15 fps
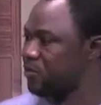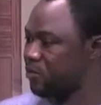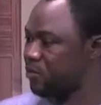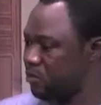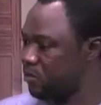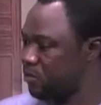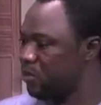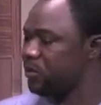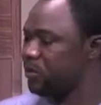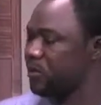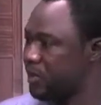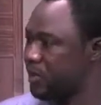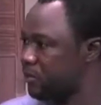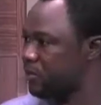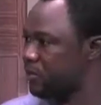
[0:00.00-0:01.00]
who got
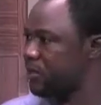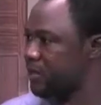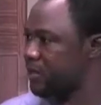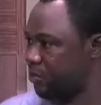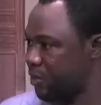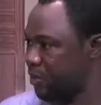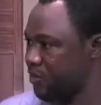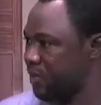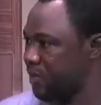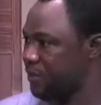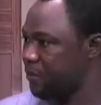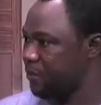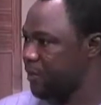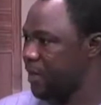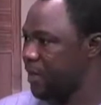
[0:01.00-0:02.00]
killed in the process.
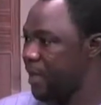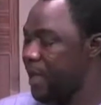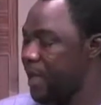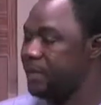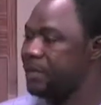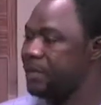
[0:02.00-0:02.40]
And